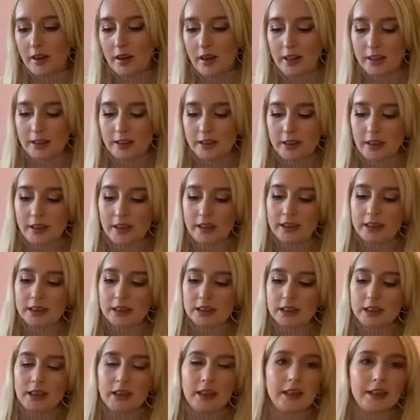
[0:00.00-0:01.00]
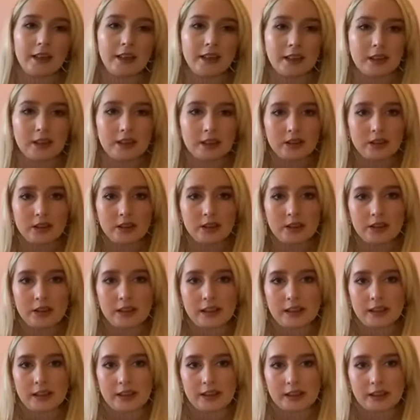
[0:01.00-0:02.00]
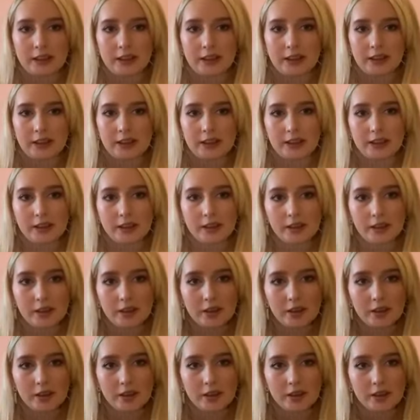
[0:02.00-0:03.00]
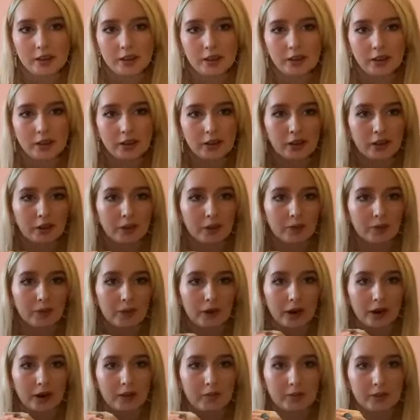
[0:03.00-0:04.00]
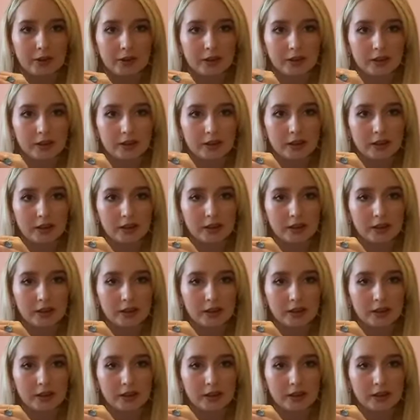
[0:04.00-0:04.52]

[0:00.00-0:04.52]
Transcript: and there is an inside compartment